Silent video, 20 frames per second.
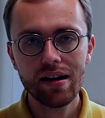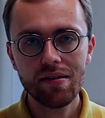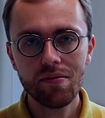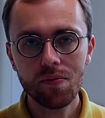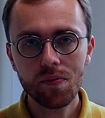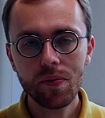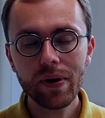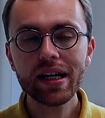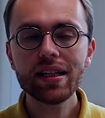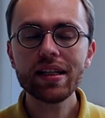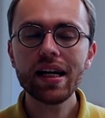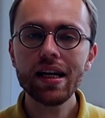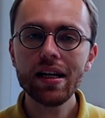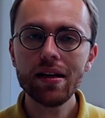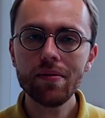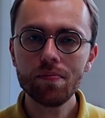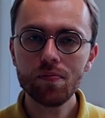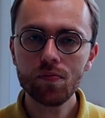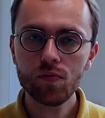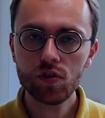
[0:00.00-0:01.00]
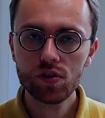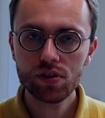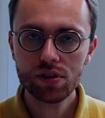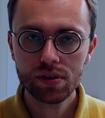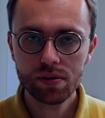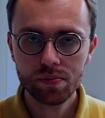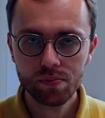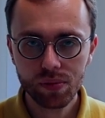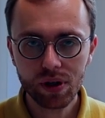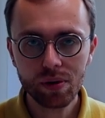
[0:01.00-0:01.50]
When I
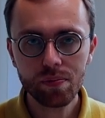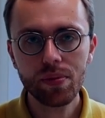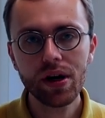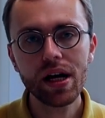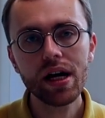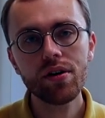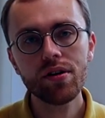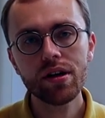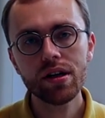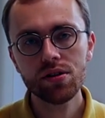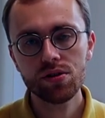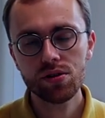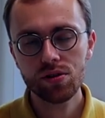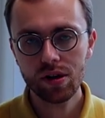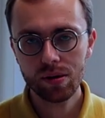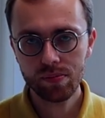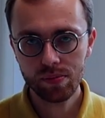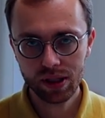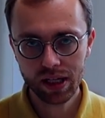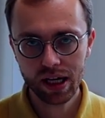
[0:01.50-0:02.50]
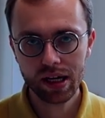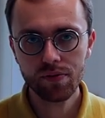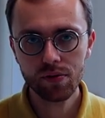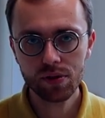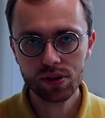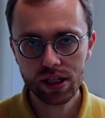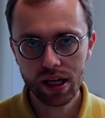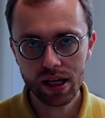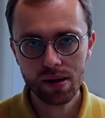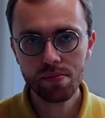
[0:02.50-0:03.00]
was preparing to apply
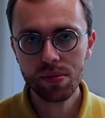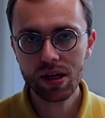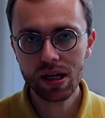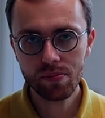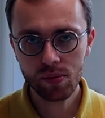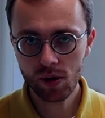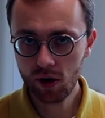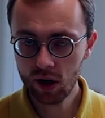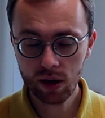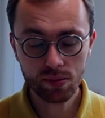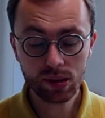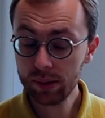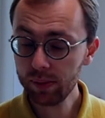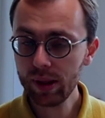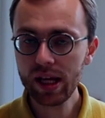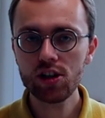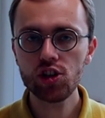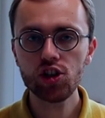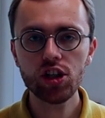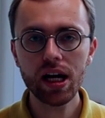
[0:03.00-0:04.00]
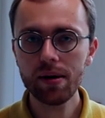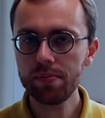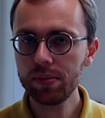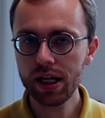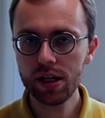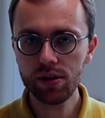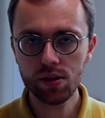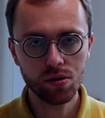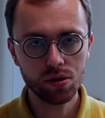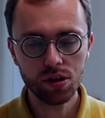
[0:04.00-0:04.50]
for the MBA programs, and I actually
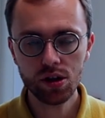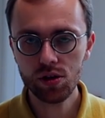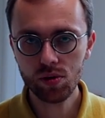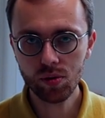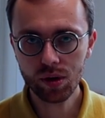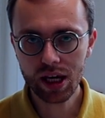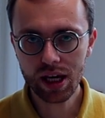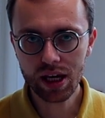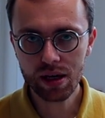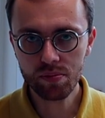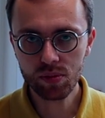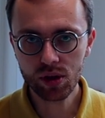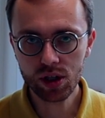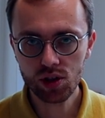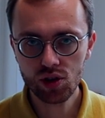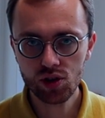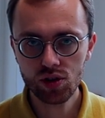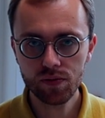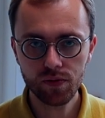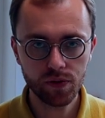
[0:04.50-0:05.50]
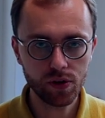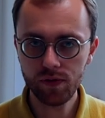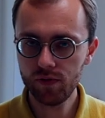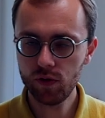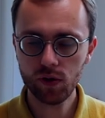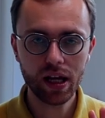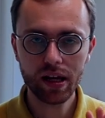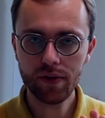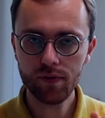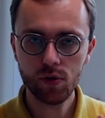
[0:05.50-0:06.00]
applied only to Cambridge
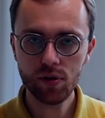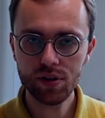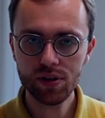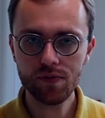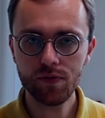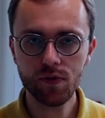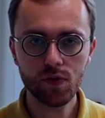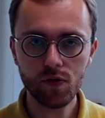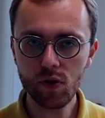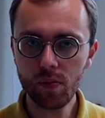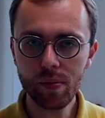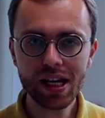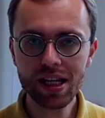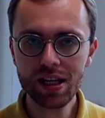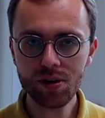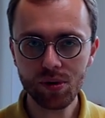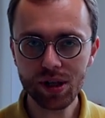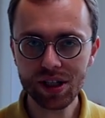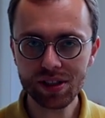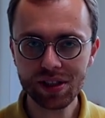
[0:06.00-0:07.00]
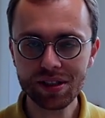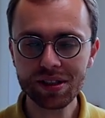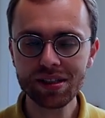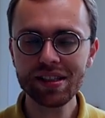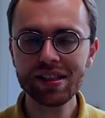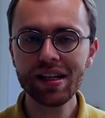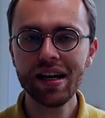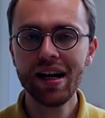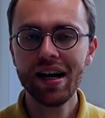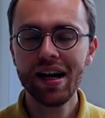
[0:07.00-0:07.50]
for many
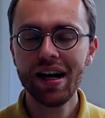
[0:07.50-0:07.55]
reasons.